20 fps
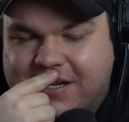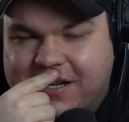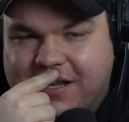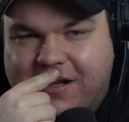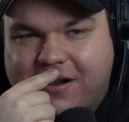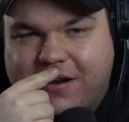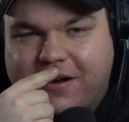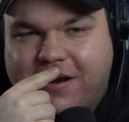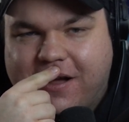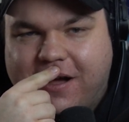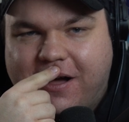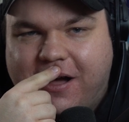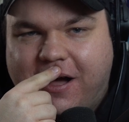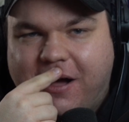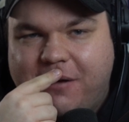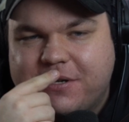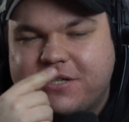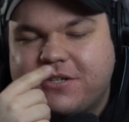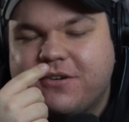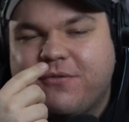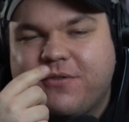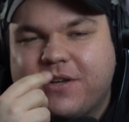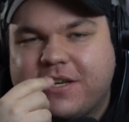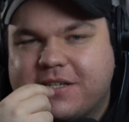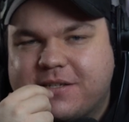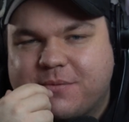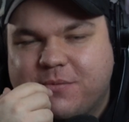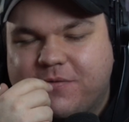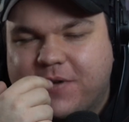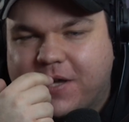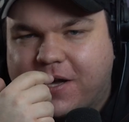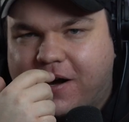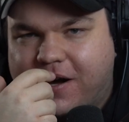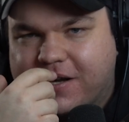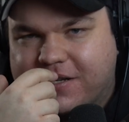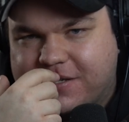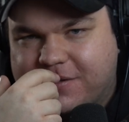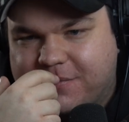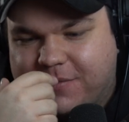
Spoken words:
Look, how much do you think this movie cost to